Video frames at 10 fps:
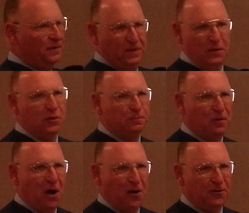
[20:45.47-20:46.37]
third
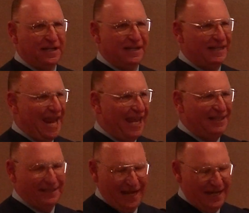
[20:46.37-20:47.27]
party
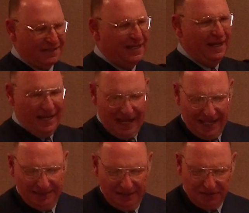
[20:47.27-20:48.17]
candidates
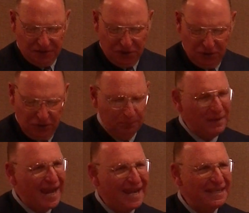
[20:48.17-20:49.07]
and the two
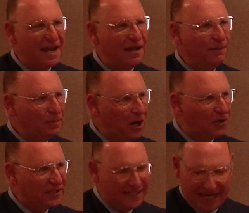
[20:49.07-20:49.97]
main
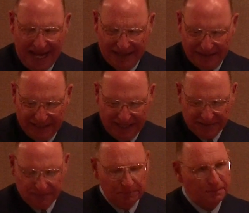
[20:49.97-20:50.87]
party candidates.